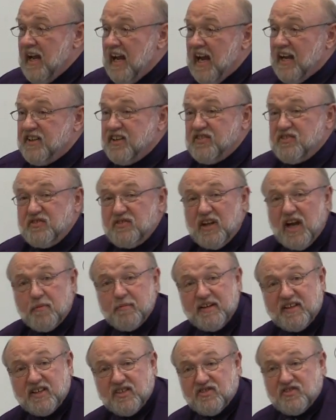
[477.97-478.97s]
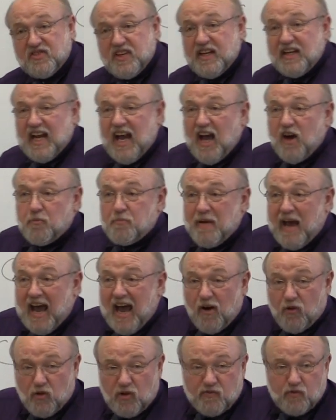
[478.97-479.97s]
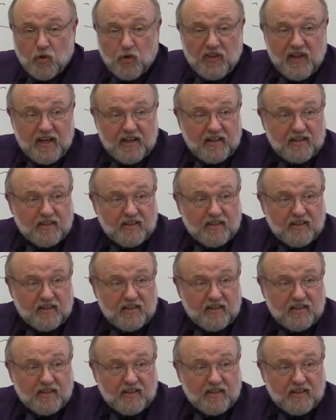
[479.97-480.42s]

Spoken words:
And just think how powerful that